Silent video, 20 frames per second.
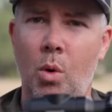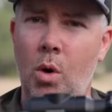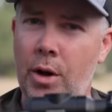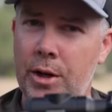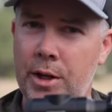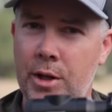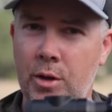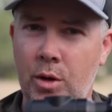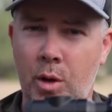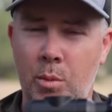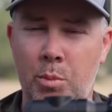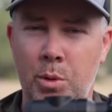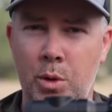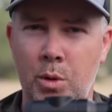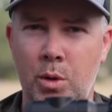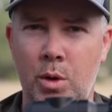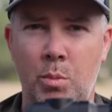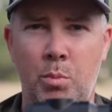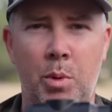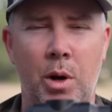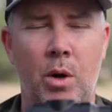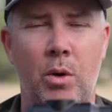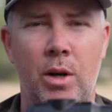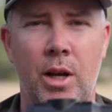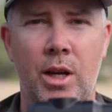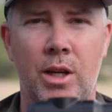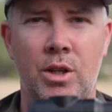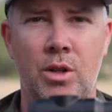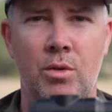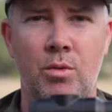Why did I build a
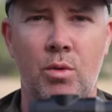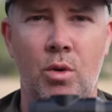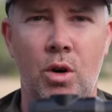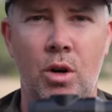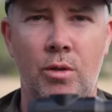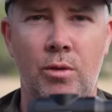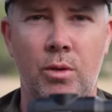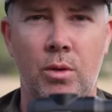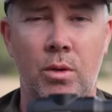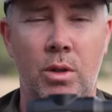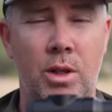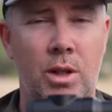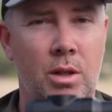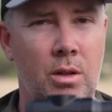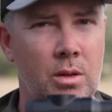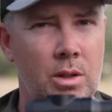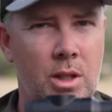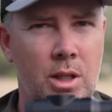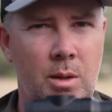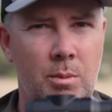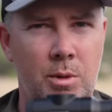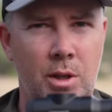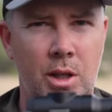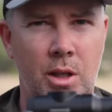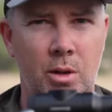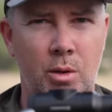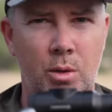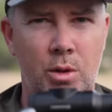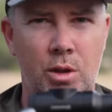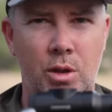bolt action rifle and not something
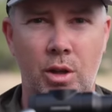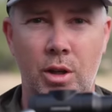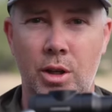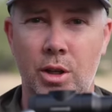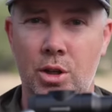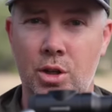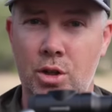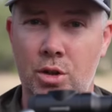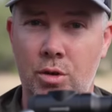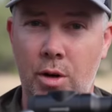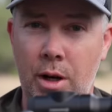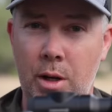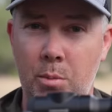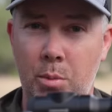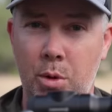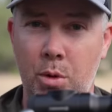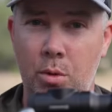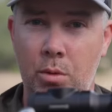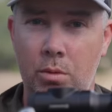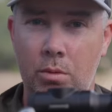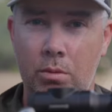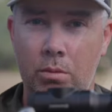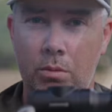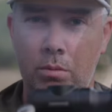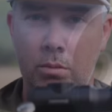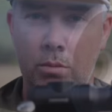else like a straight pull?